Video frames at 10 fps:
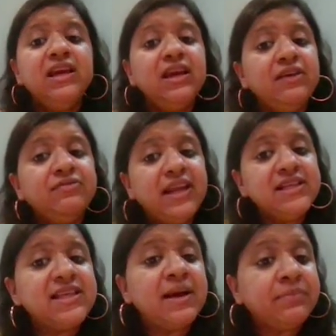if there is
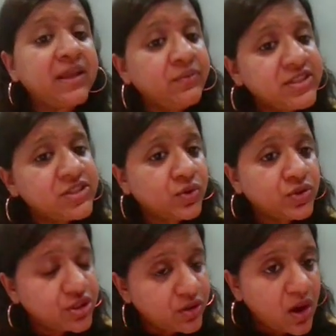something which
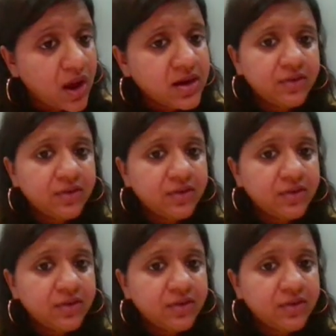goes wrong